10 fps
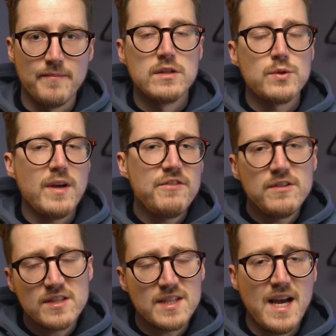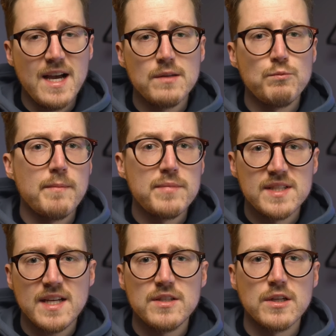So if you stand in one
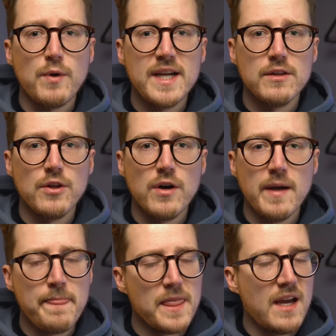position quite a lot,